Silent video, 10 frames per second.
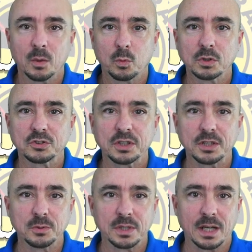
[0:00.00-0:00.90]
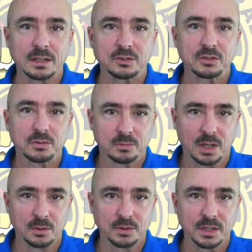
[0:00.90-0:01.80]
We'll see you guys
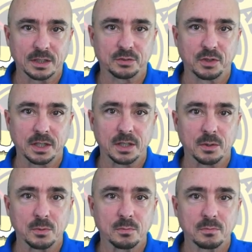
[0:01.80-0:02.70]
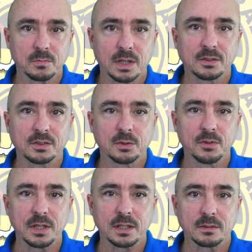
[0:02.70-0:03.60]
on the next video. Until
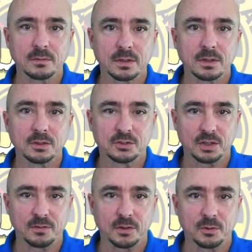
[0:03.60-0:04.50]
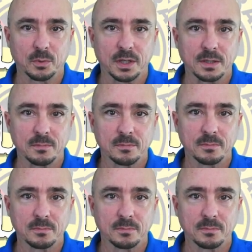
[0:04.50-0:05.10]
then, seven three.